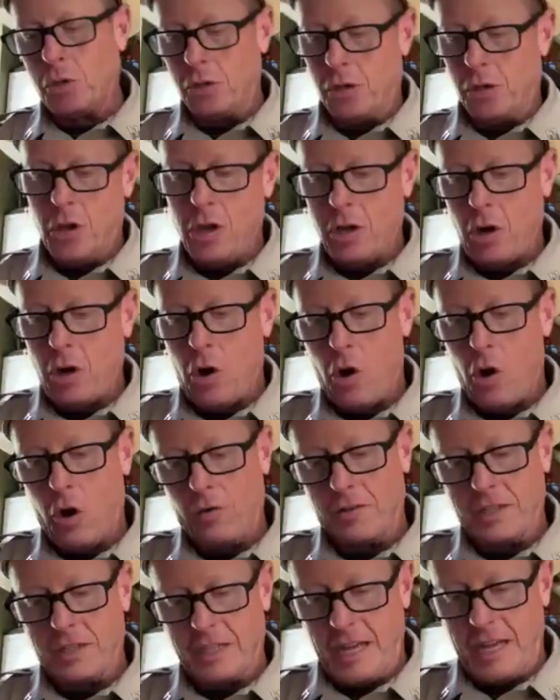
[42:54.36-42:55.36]
to the Hunt
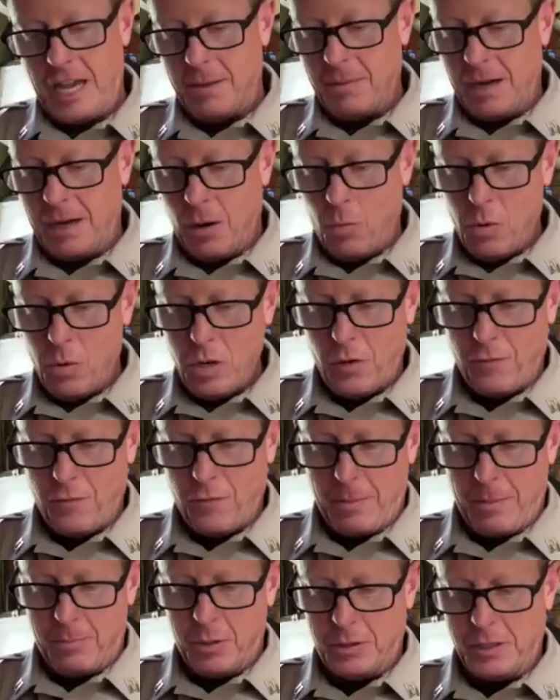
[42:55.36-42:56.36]
Harvest app, and I wonder
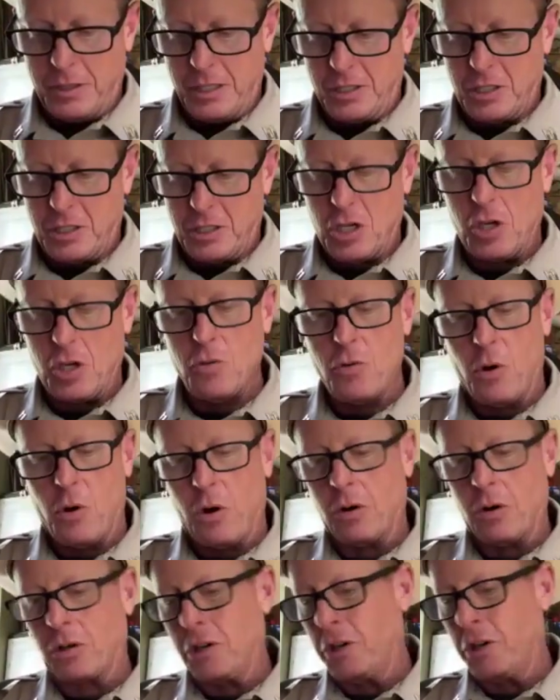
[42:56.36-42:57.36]
if I put this
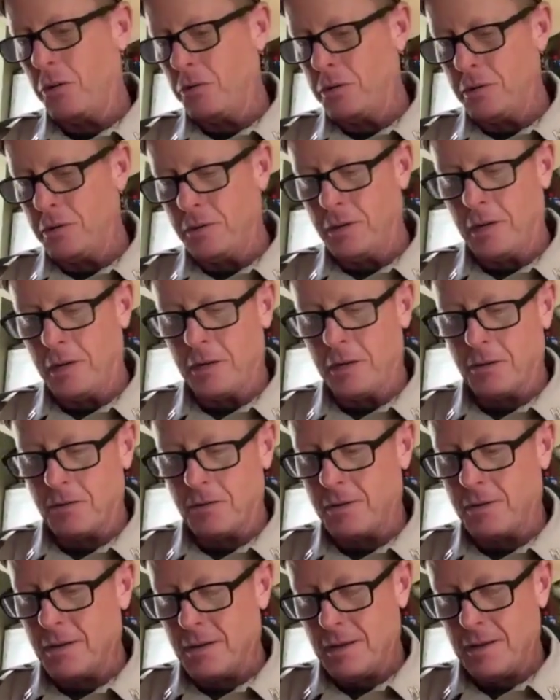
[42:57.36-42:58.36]
QR code in there.